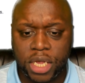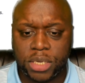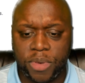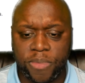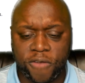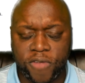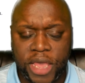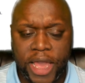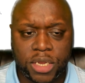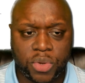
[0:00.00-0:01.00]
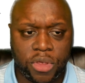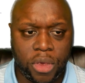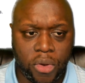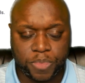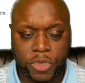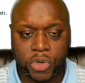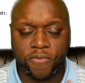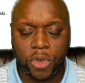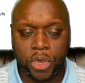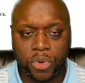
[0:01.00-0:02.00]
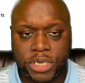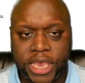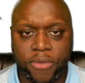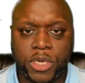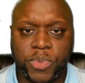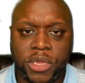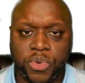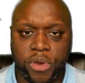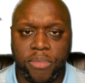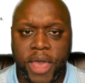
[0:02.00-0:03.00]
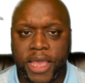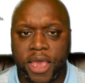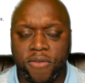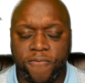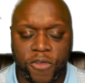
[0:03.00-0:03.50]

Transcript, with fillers: To be perfectly honest with you, so if you use GetResponse for your backend for